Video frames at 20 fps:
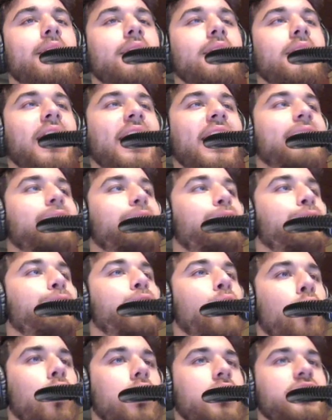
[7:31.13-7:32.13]
like
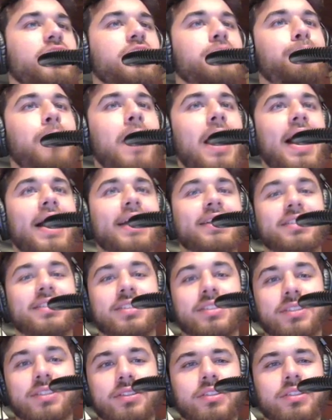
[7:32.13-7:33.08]
4 spots.